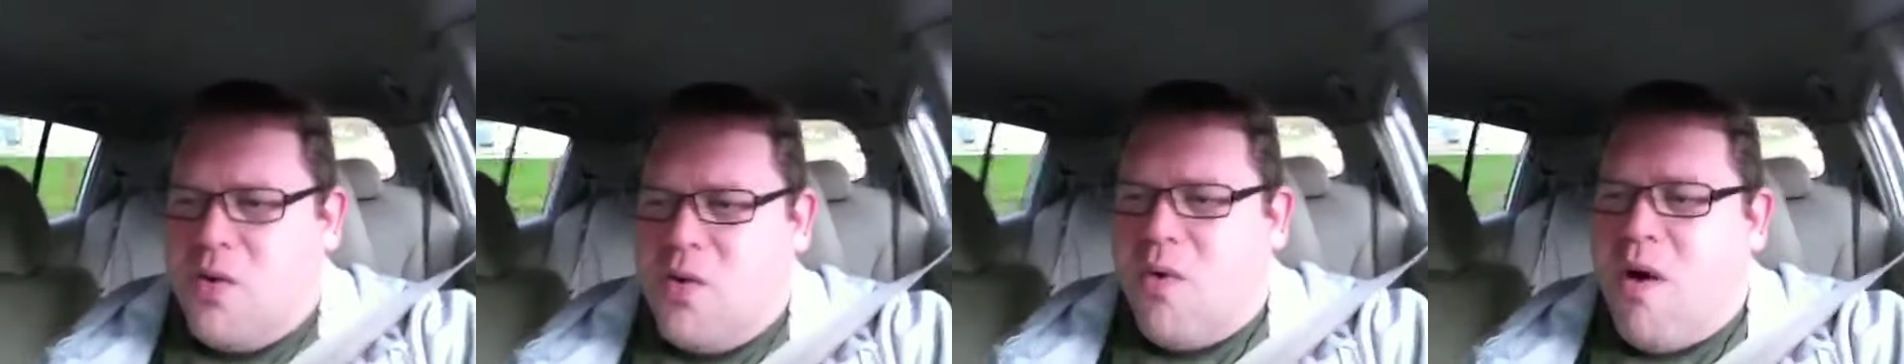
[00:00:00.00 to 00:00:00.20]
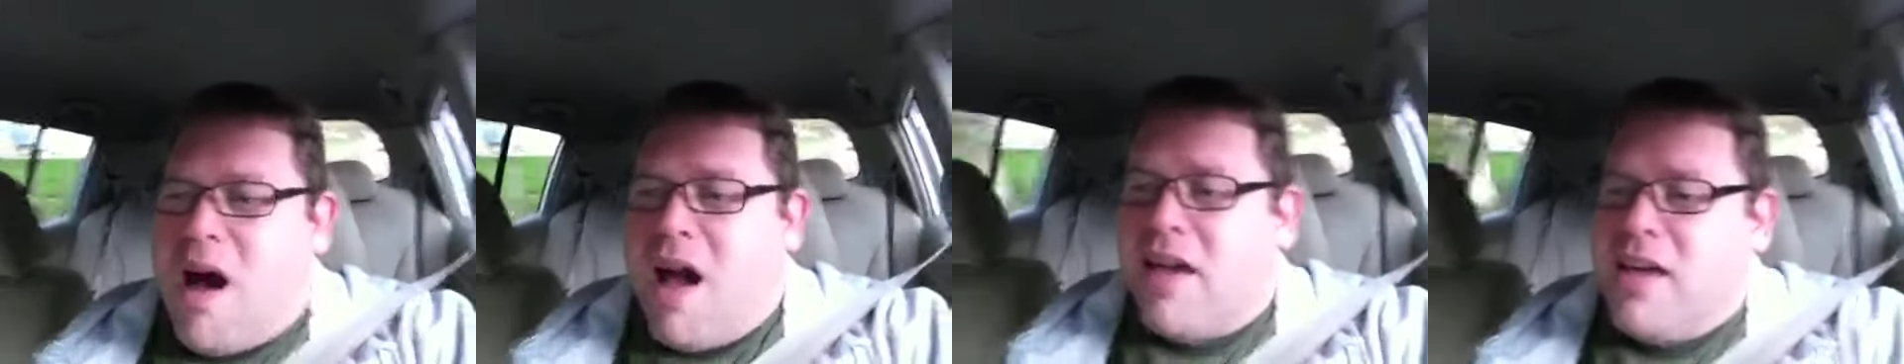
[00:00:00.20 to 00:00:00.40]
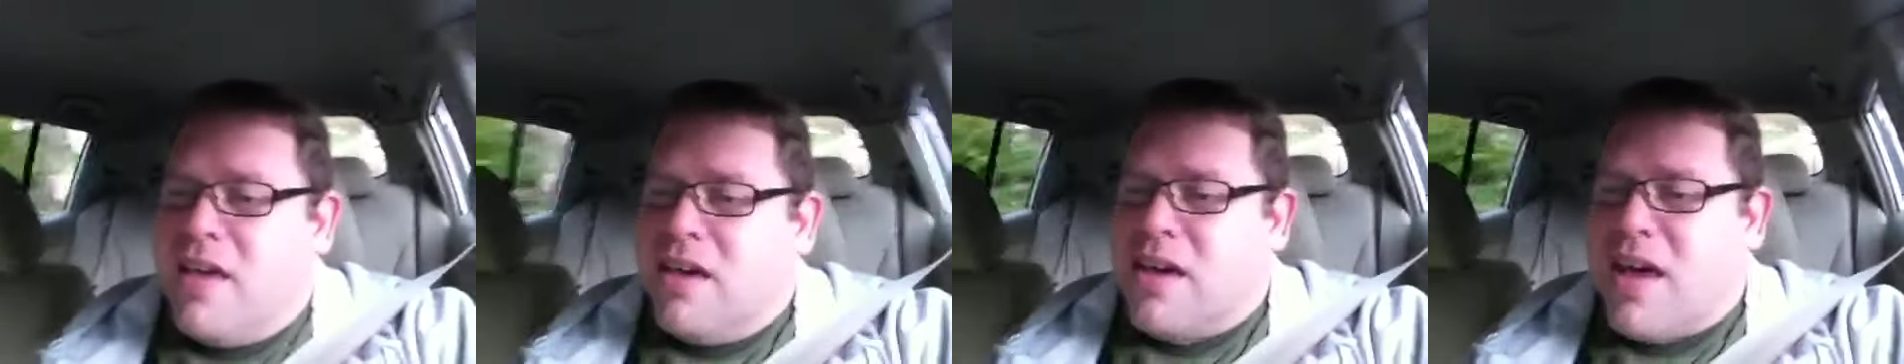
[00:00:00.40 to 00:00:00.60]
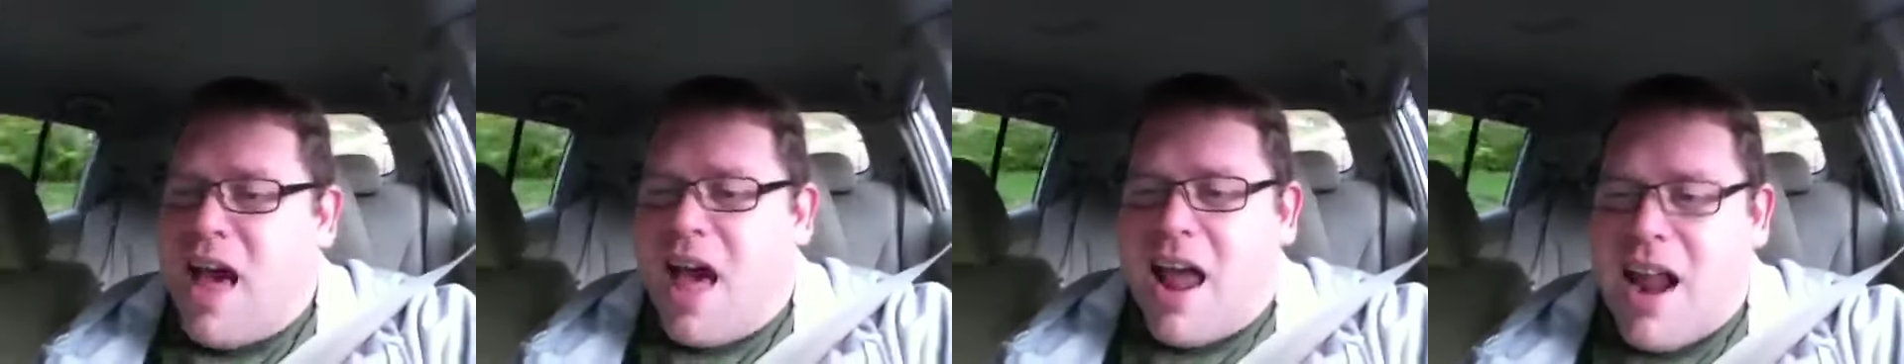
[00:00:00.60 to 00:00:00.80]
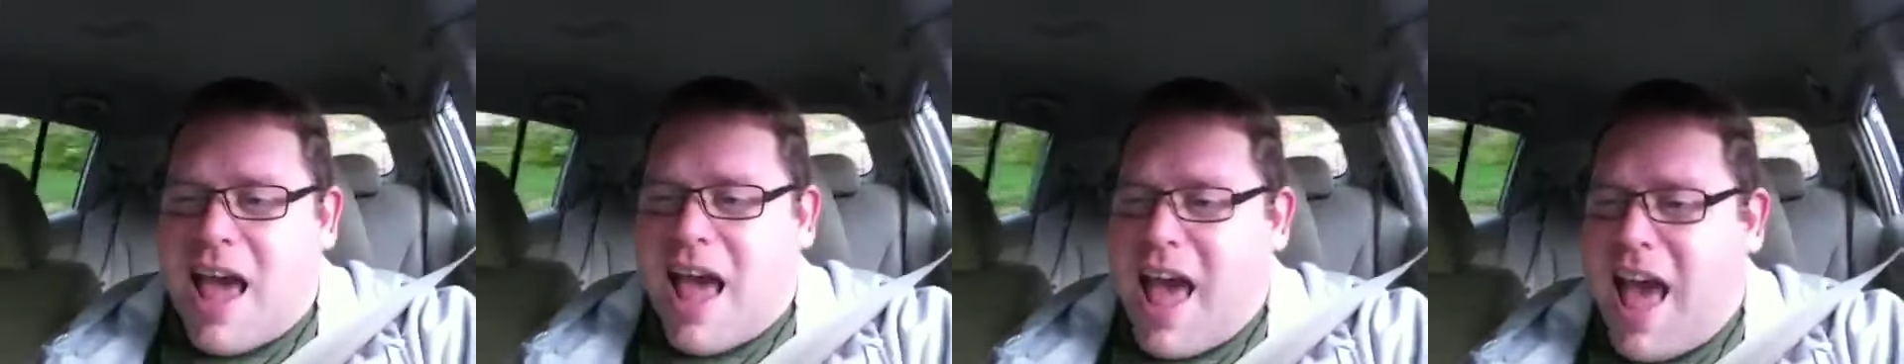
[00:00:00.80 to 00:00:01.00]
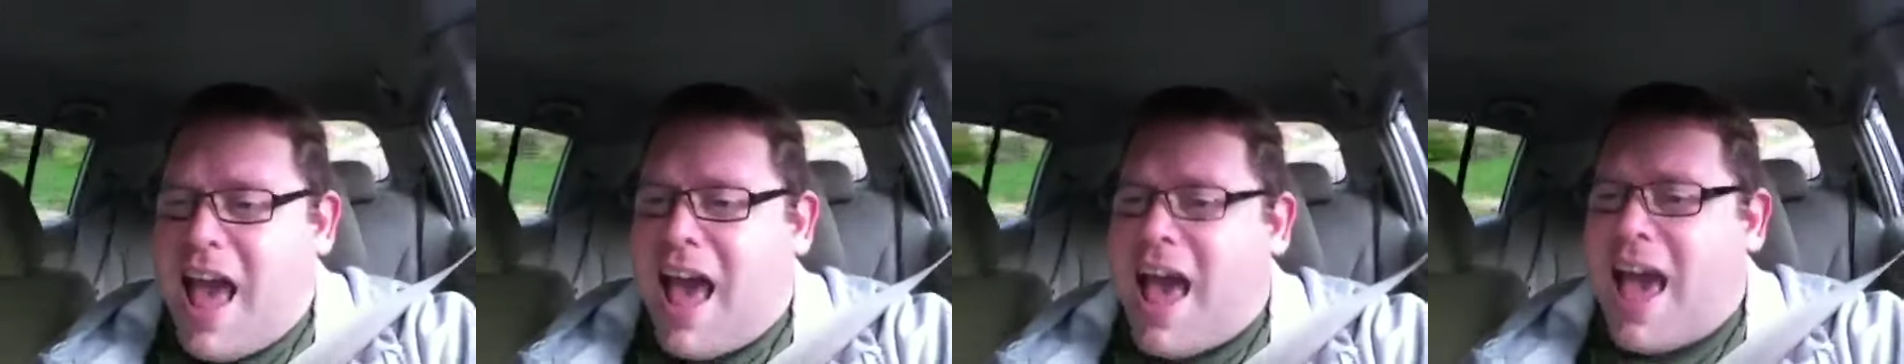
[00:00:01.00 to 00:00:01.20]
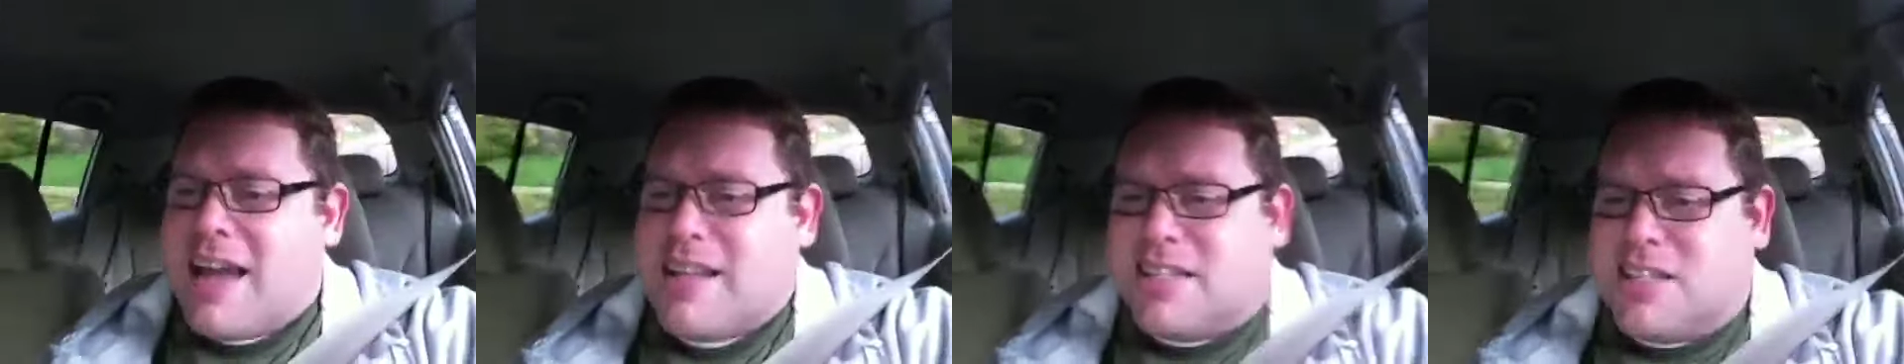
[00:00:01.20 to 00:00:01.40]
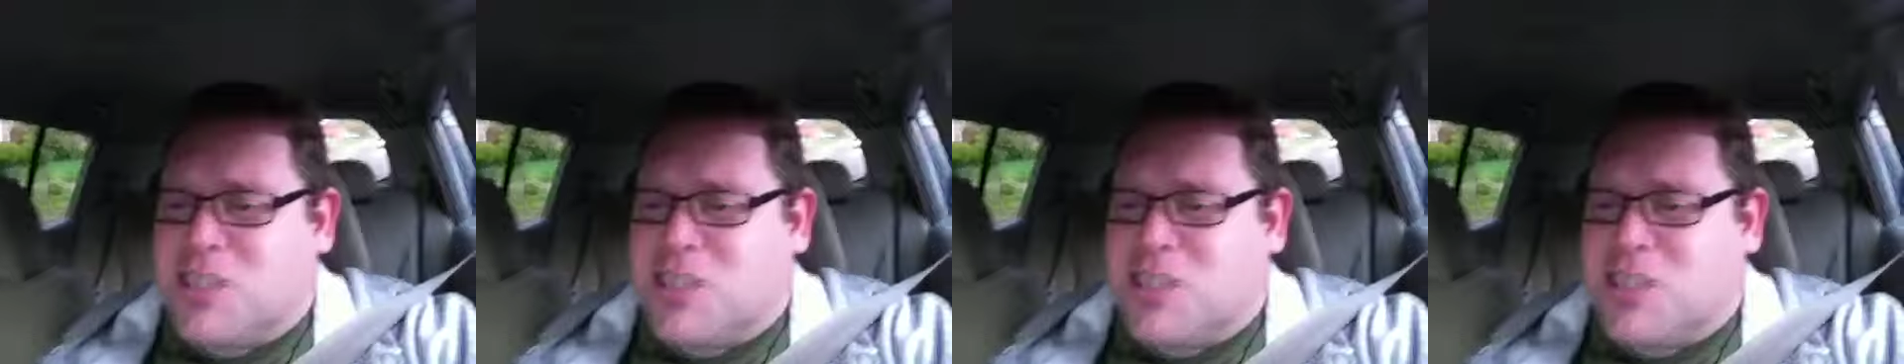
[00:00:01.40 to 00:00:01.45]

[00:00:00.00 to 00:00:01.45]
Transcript: Why you gotta act